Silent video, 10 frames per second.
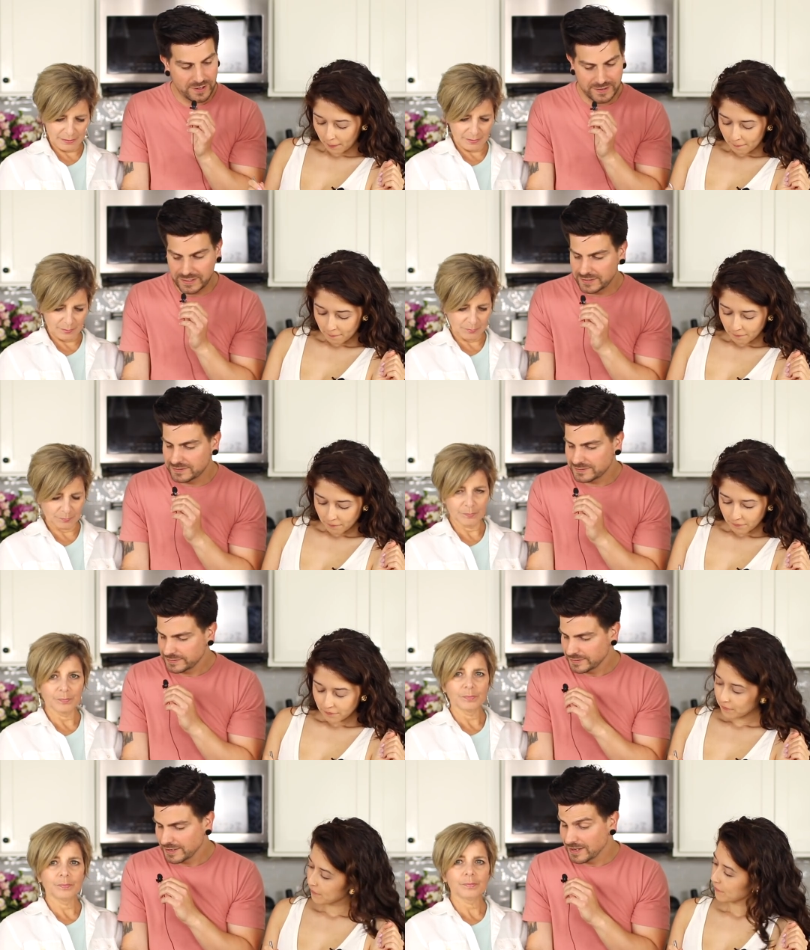Speaker 1: on
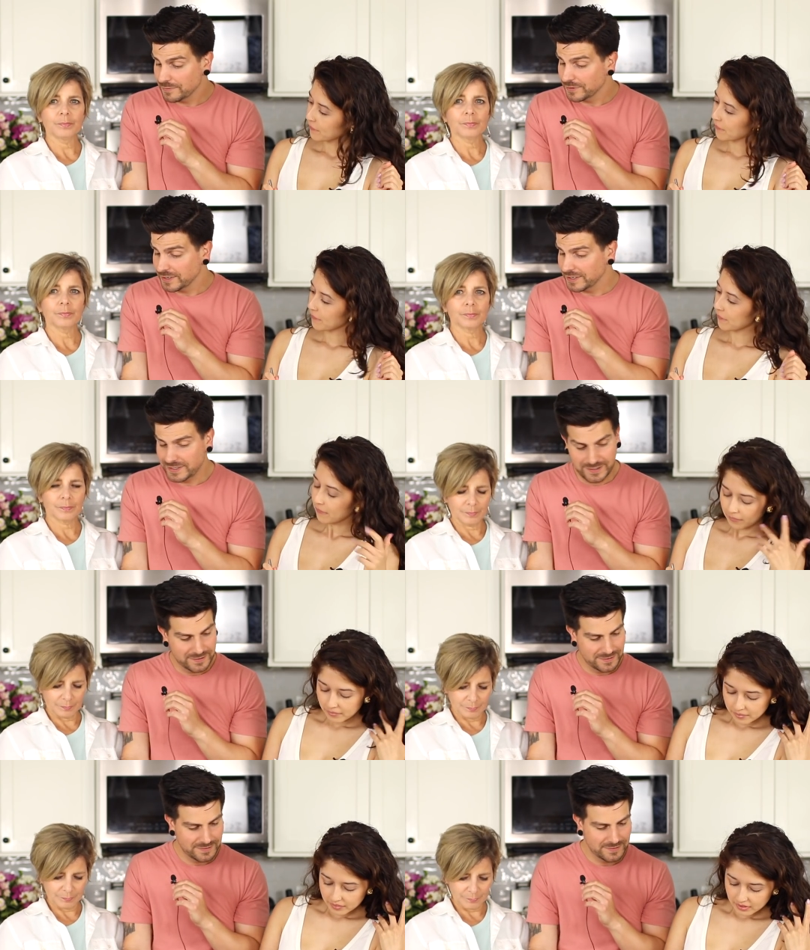these, and now we're gonna
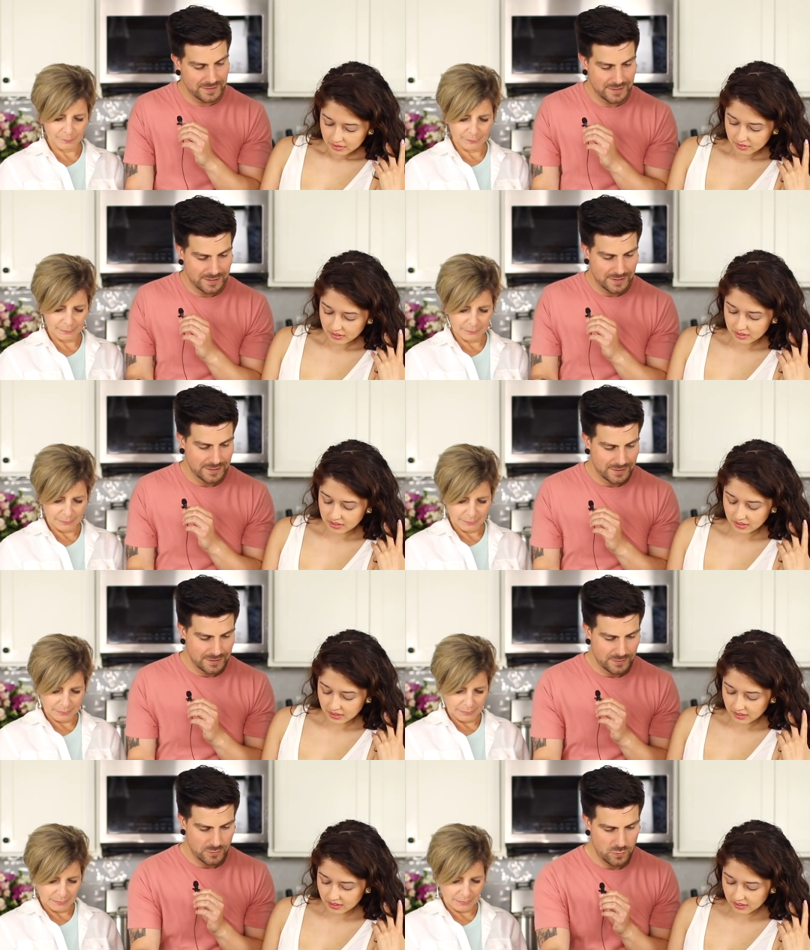eat. Let's dig
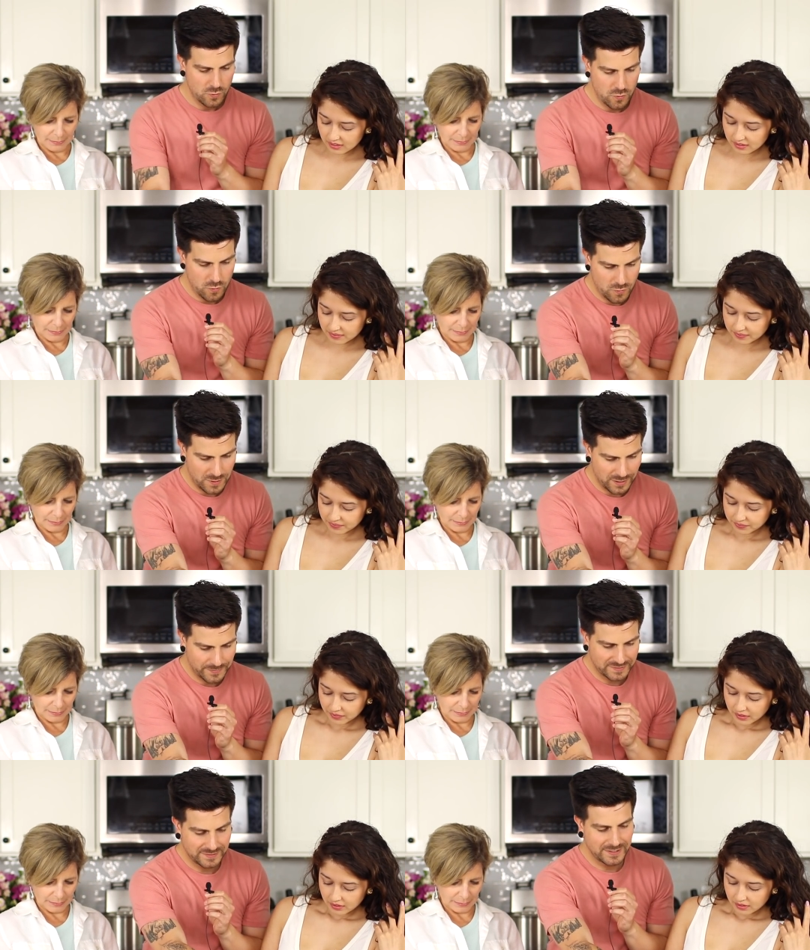in. I'm
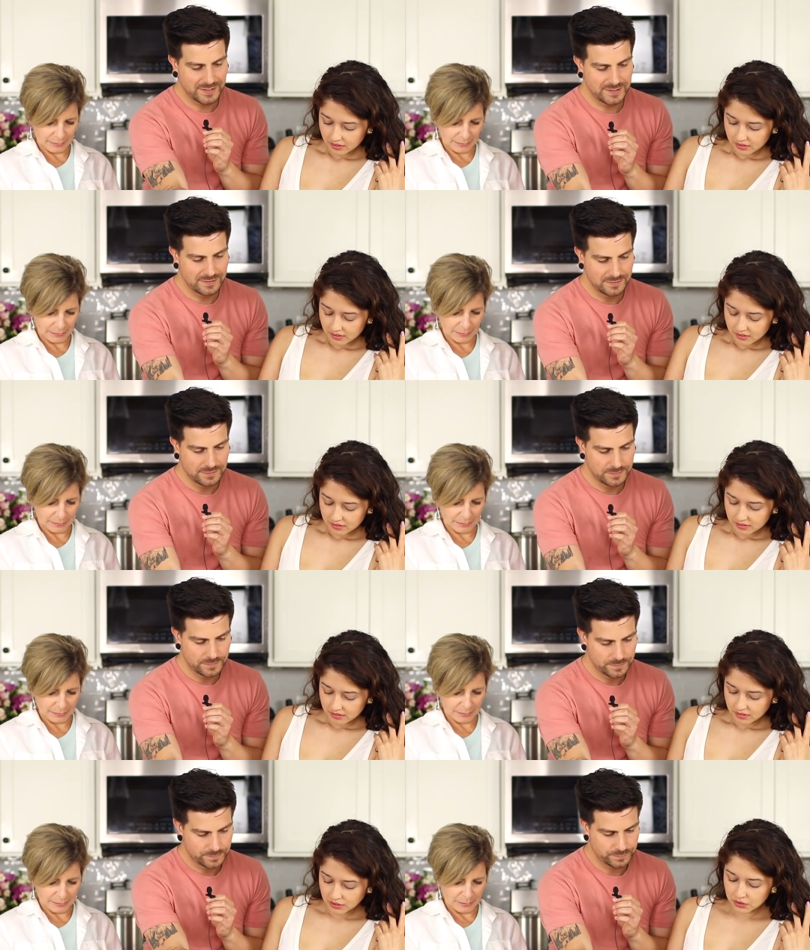excited.
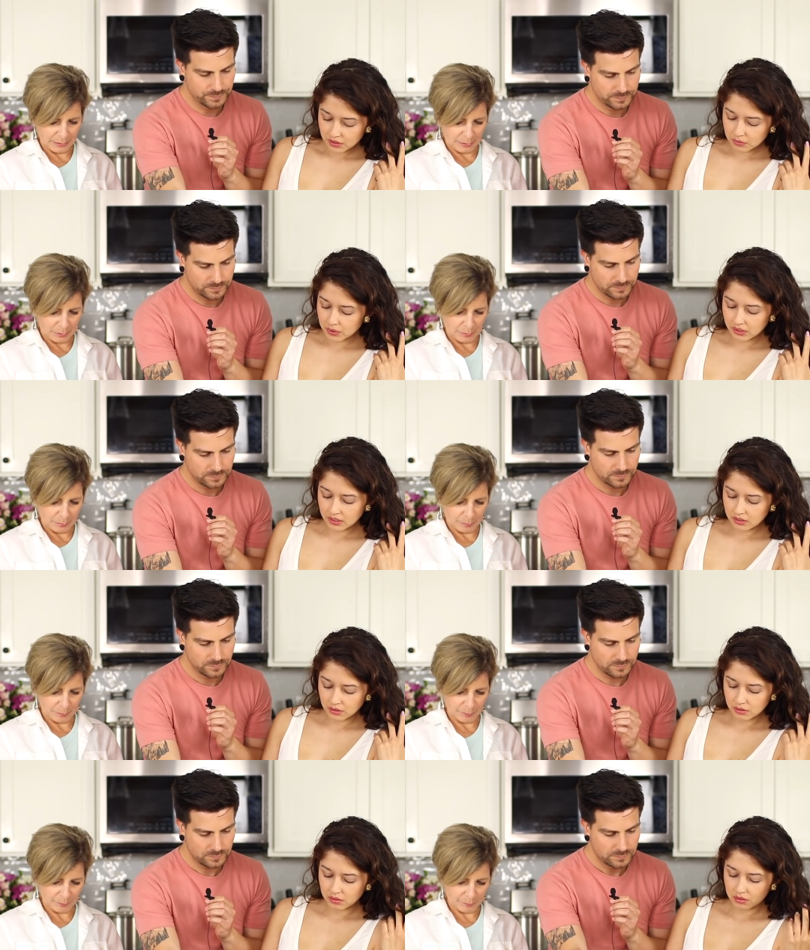
Speaker 2: So you could really
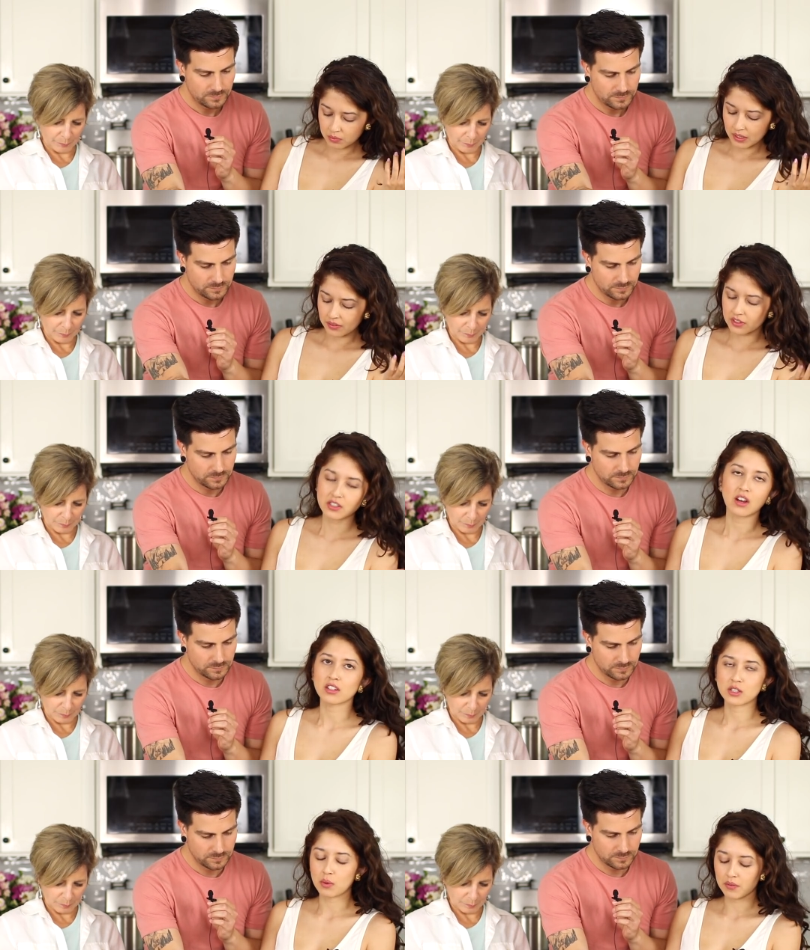use whatever
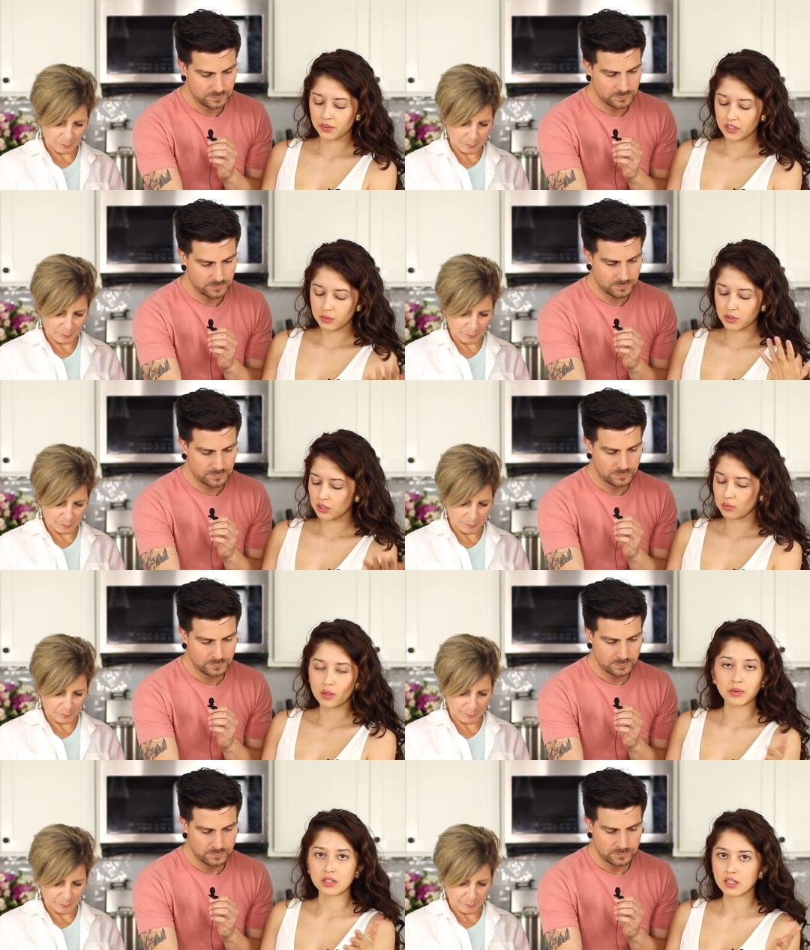sauce you want for this. We just
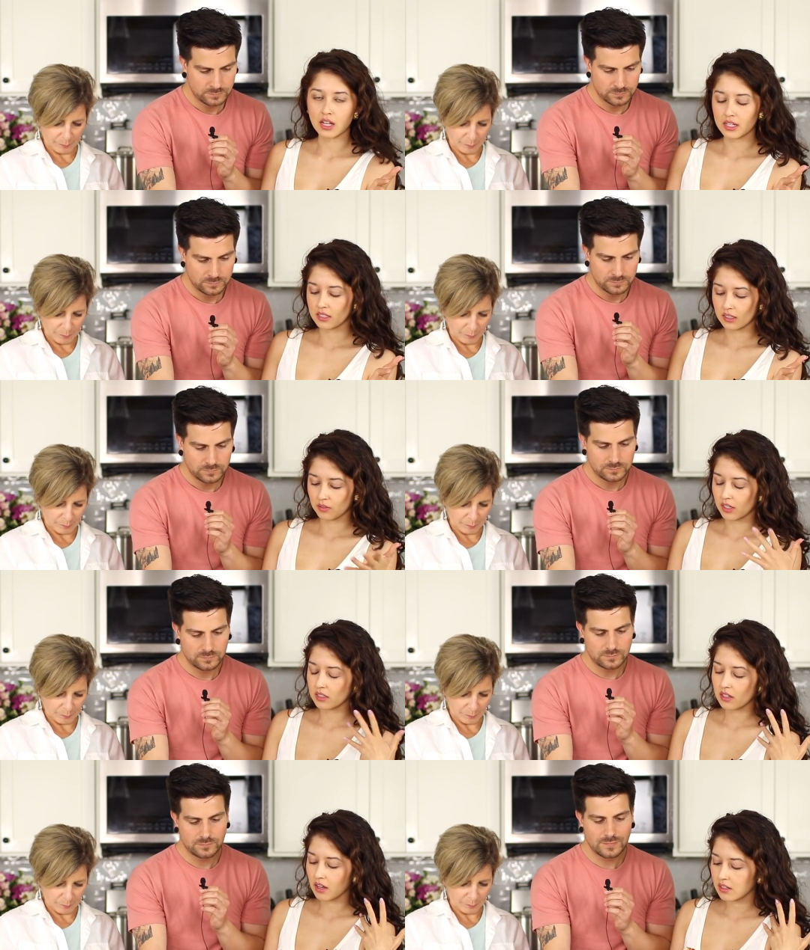went with a classic red
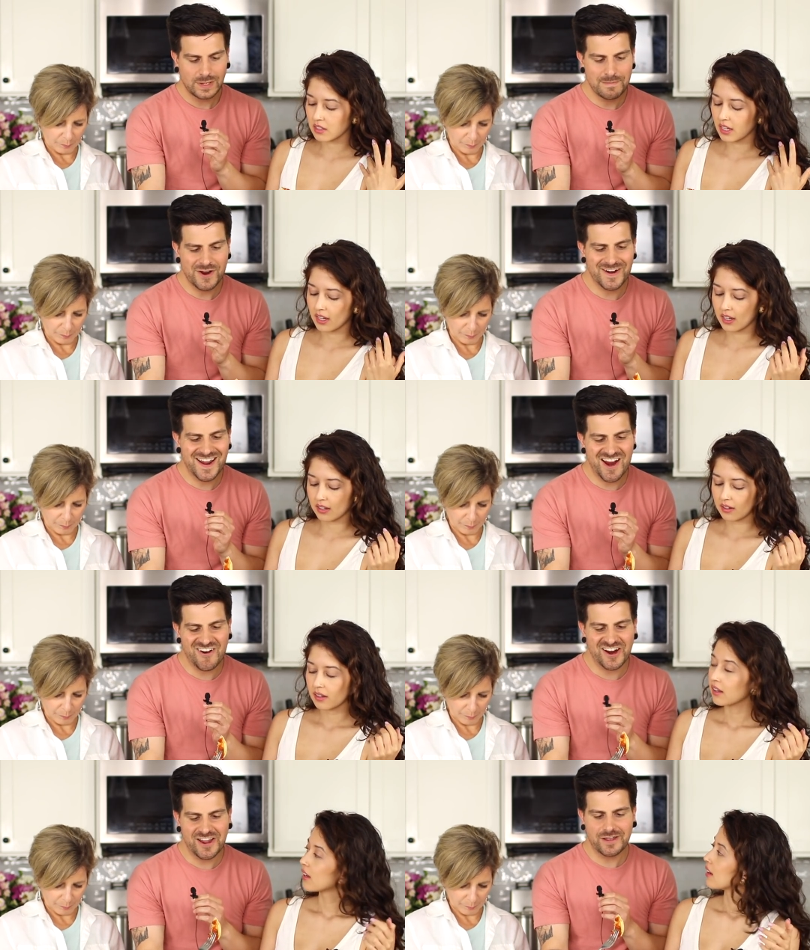sauce.
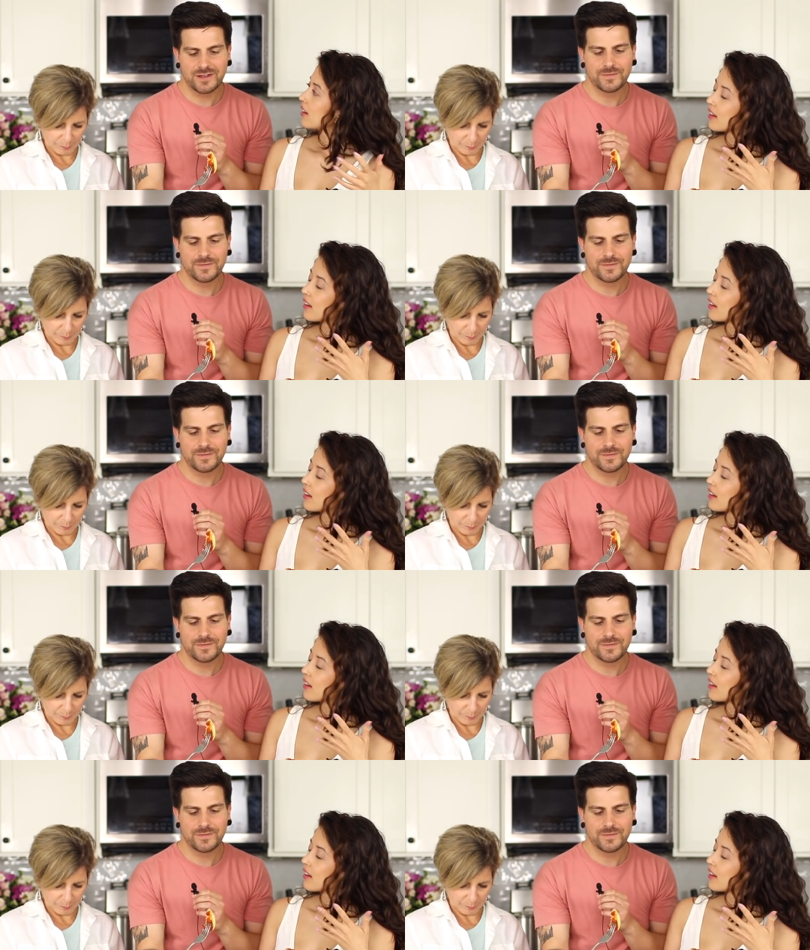
Speaker 1: Marinara.